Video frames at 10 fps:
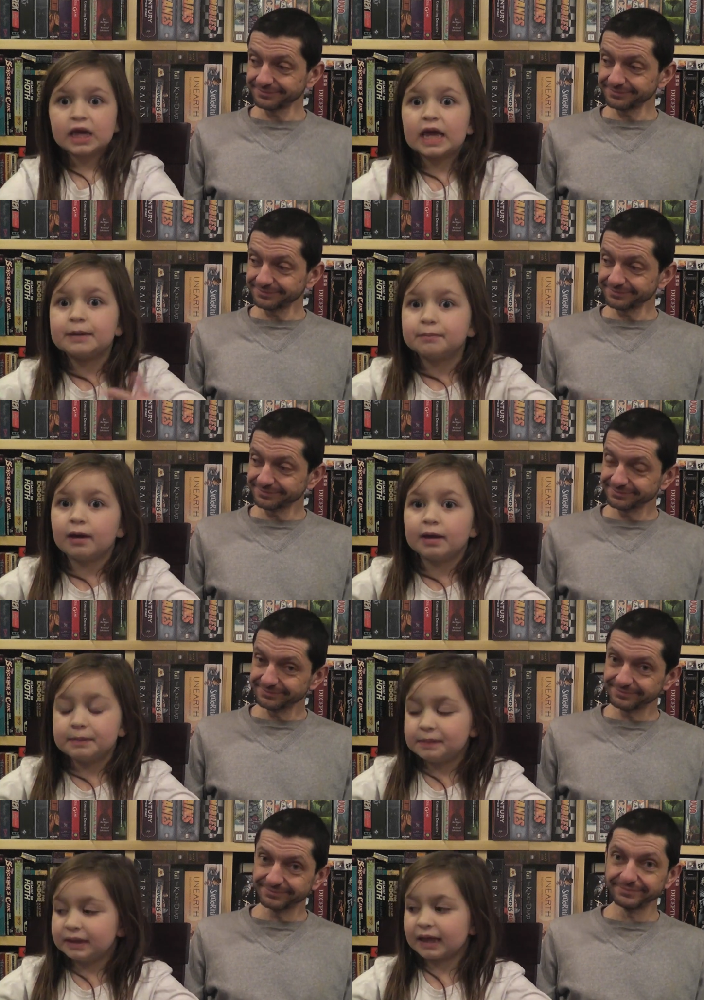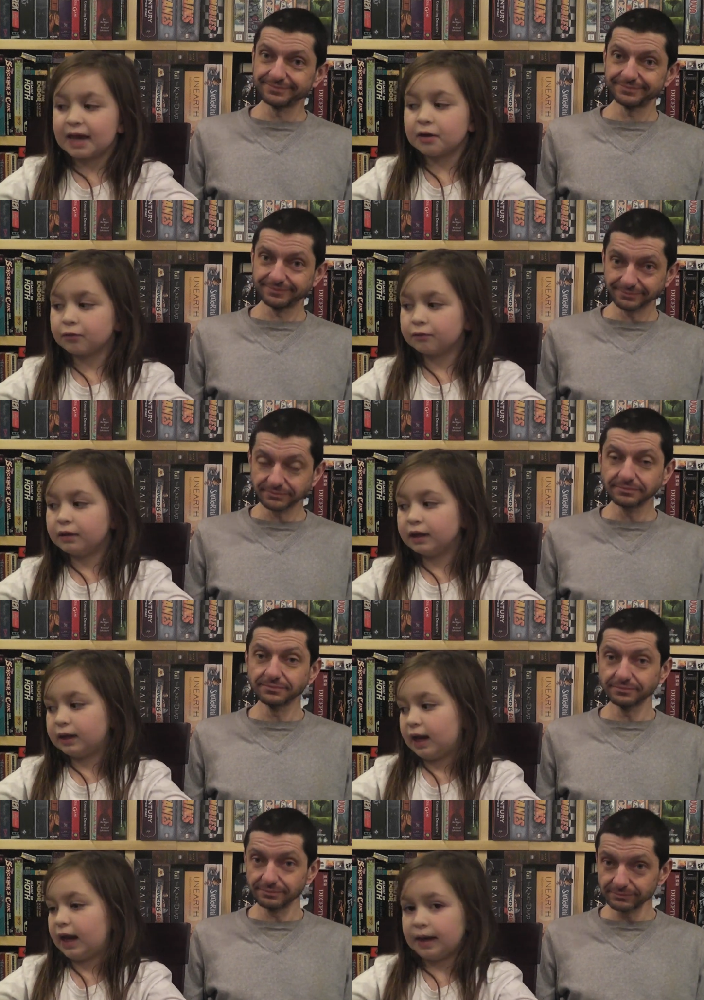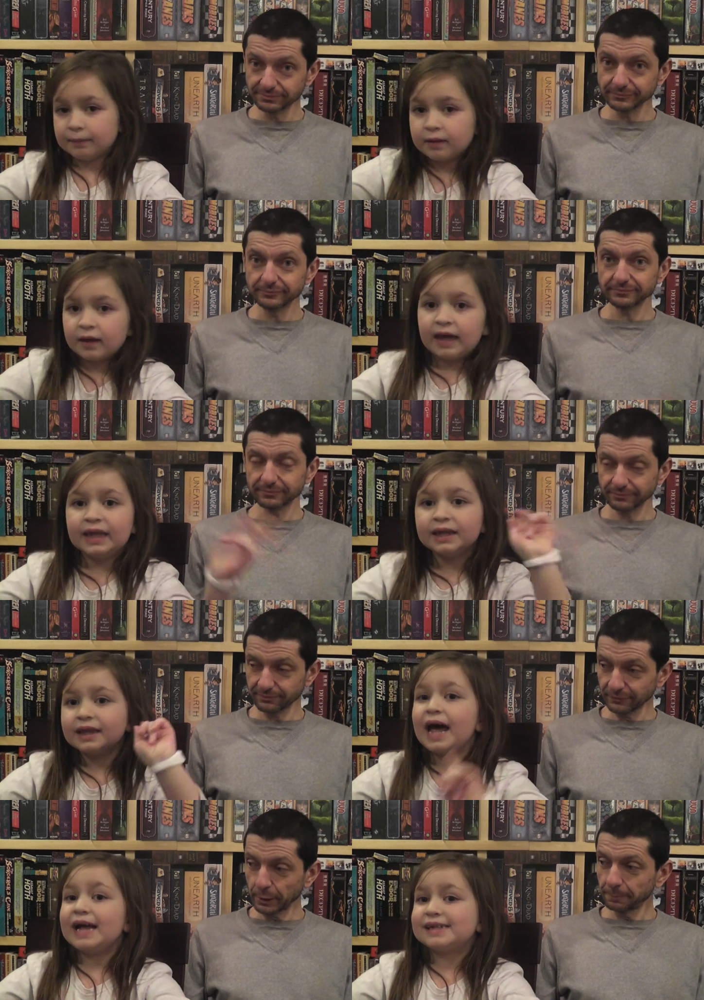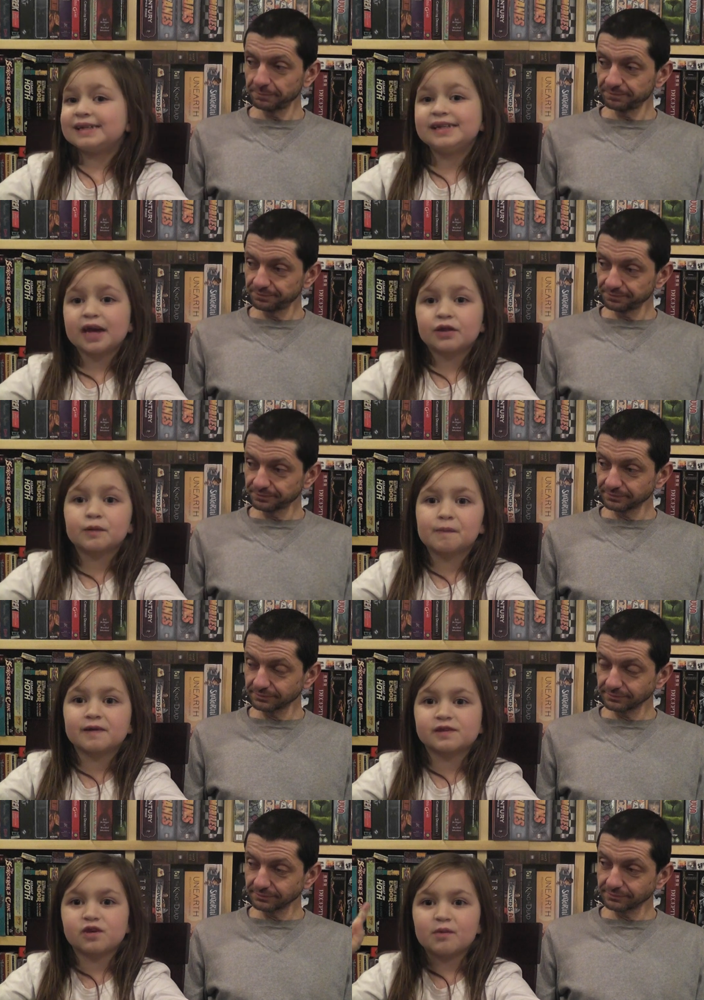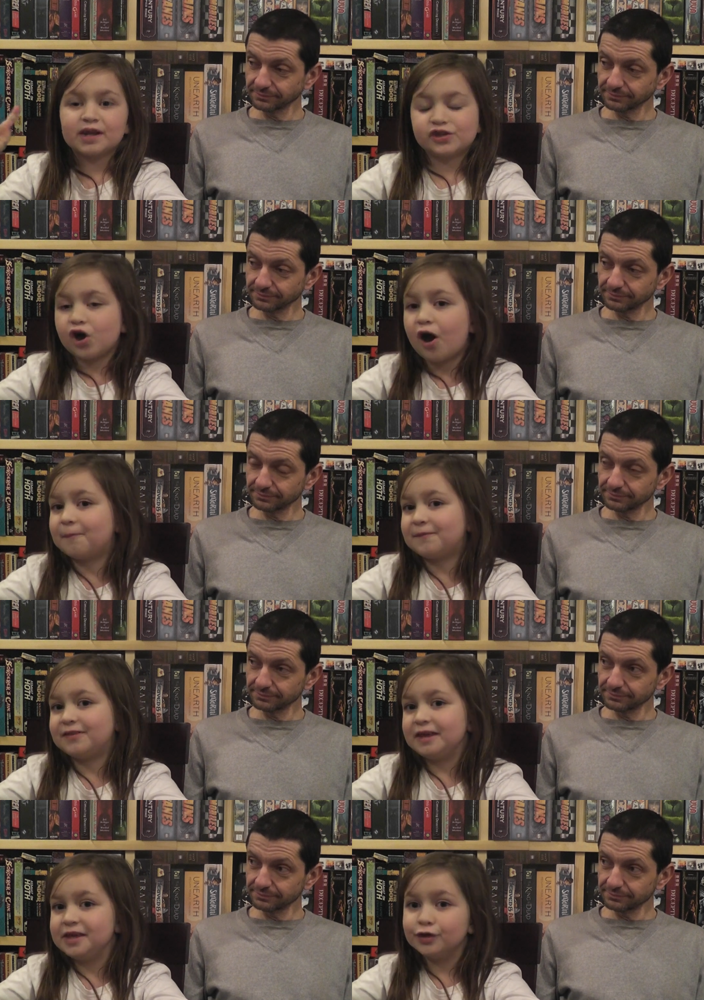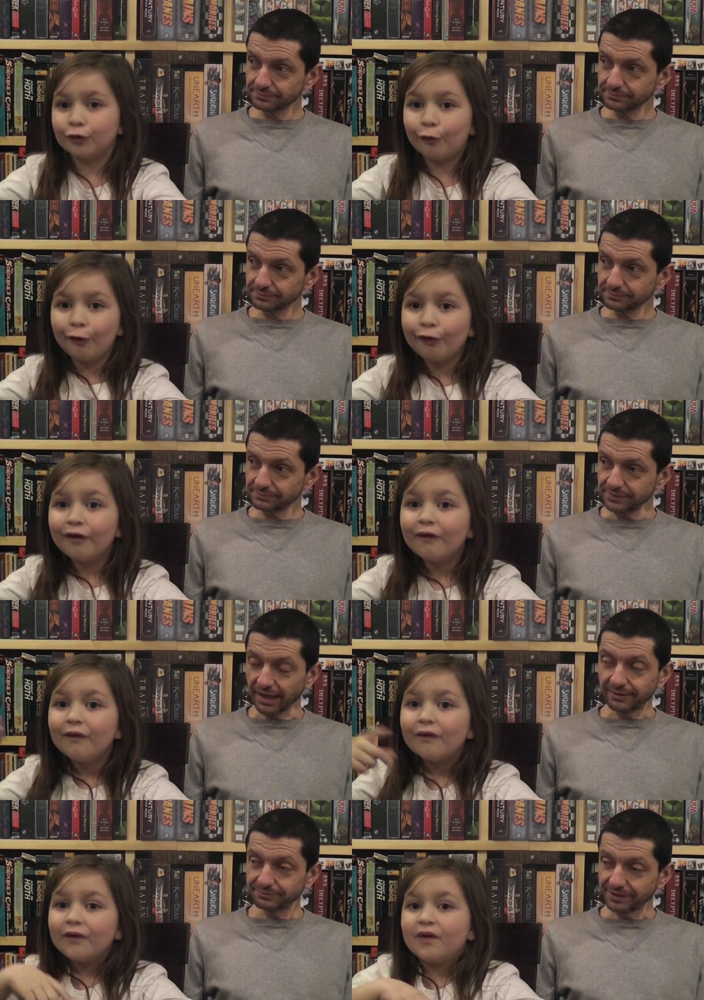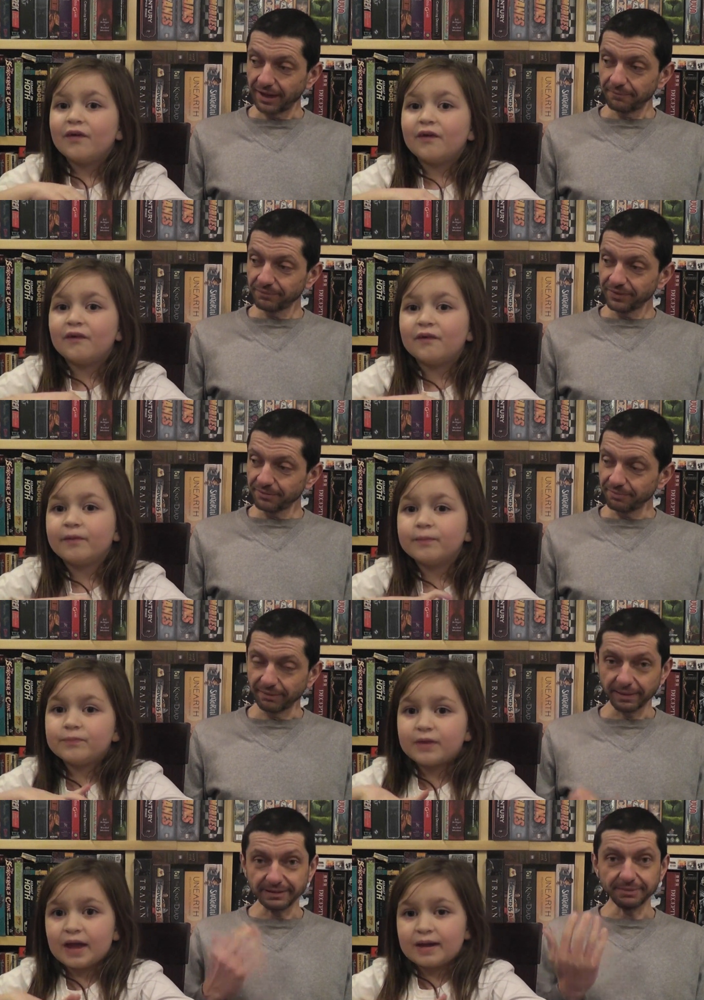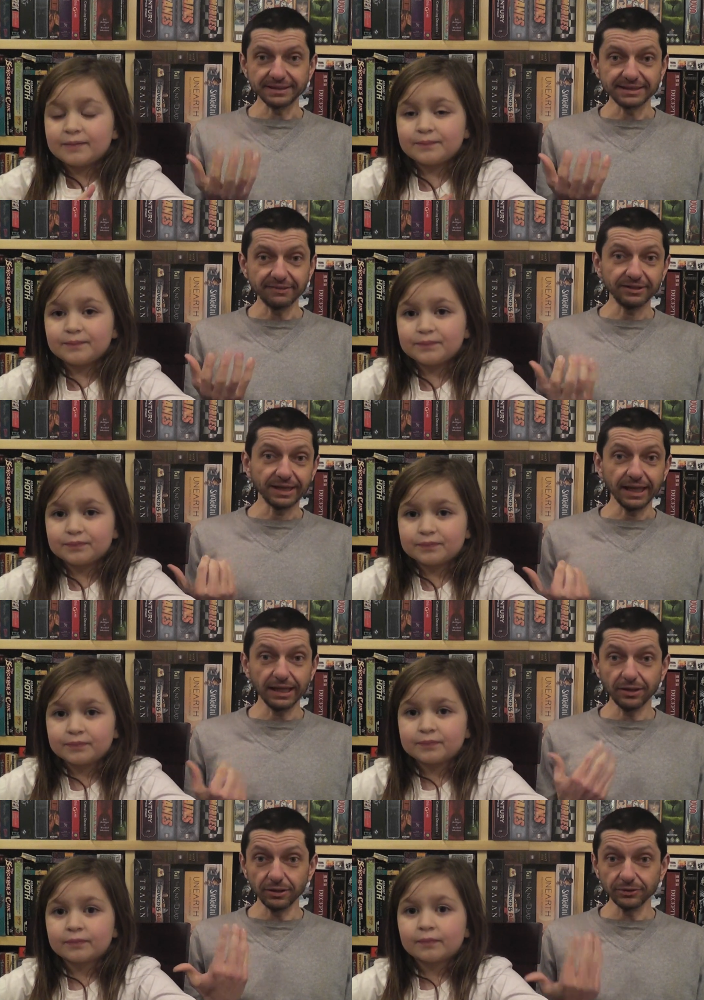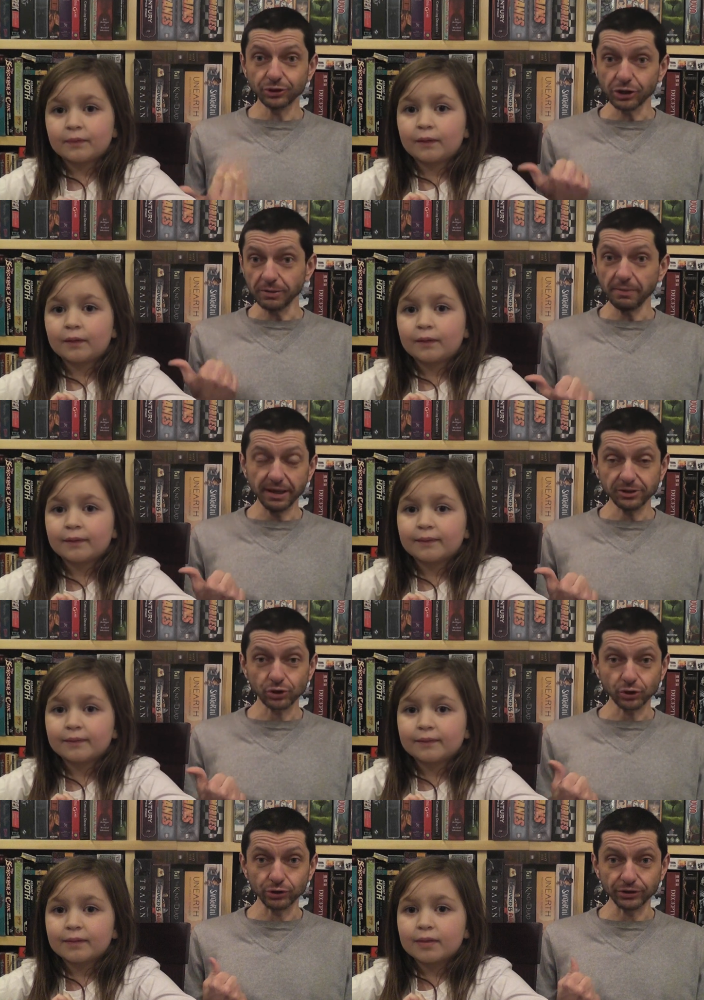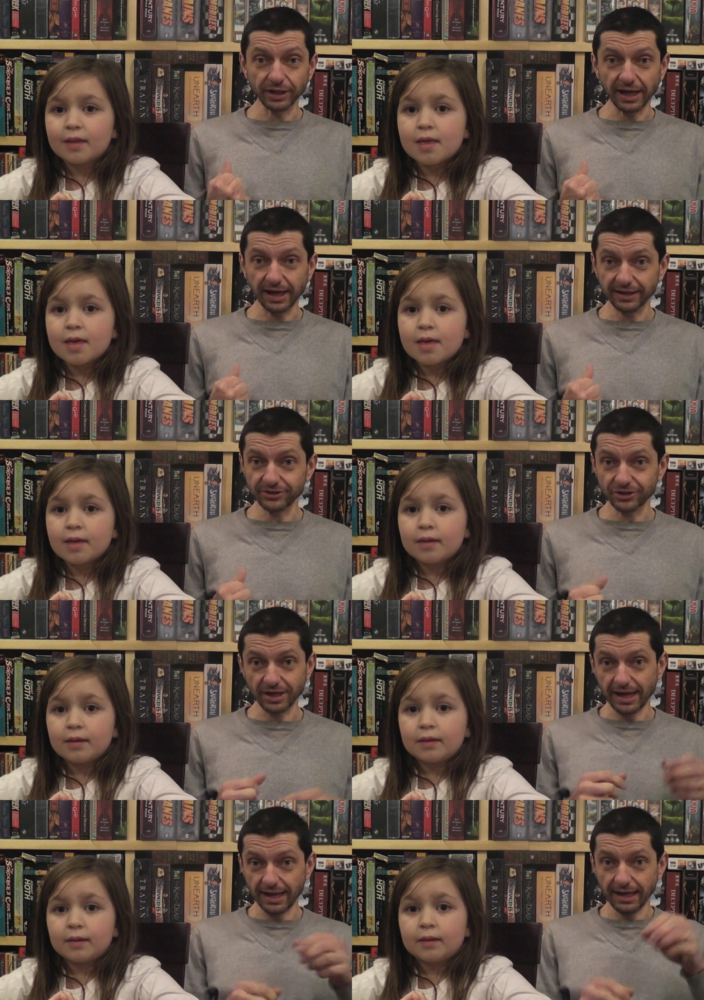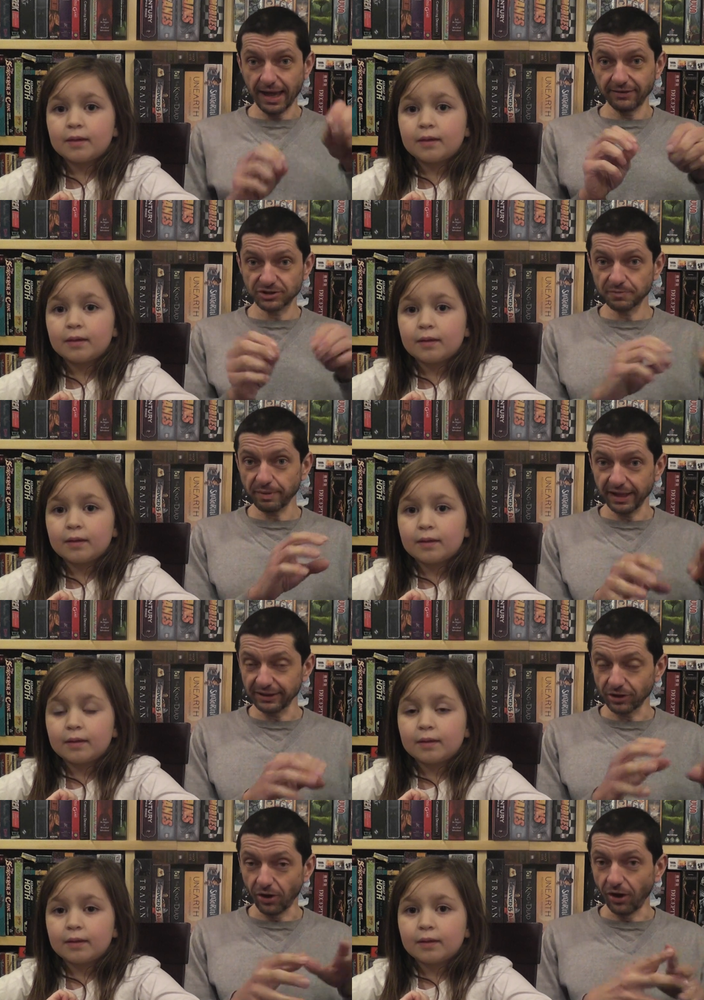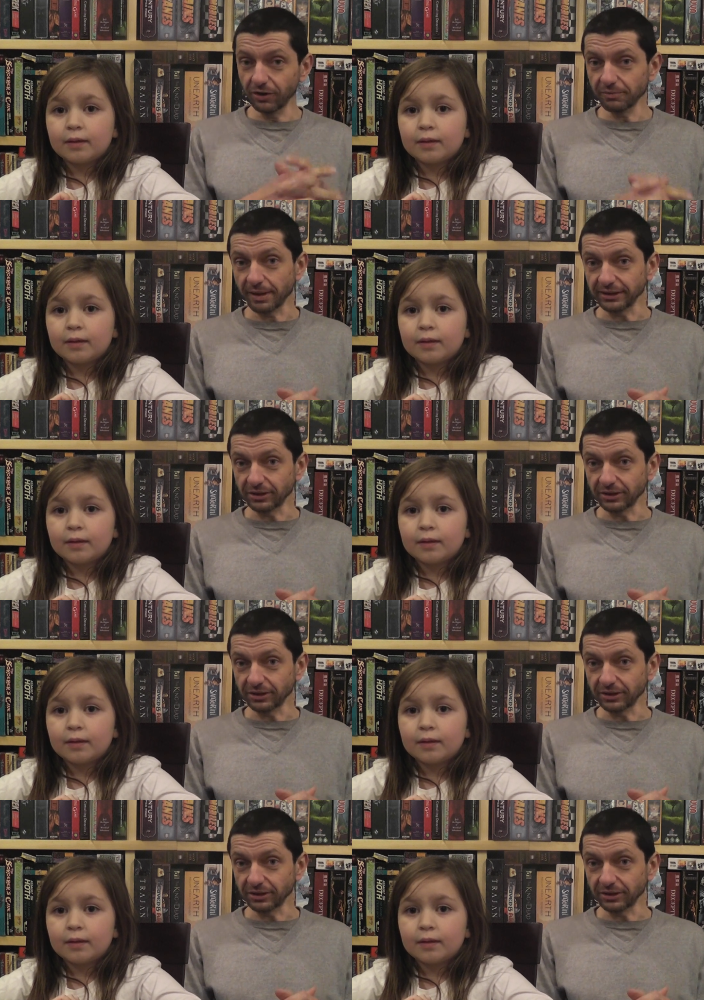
Speaker 1: it might be later in the game. Unless the other person's already topped the eagle.
Speaker 2: Yeah, yeah. But by, by saving the eagle, she makes sure that uh, I have spent all of my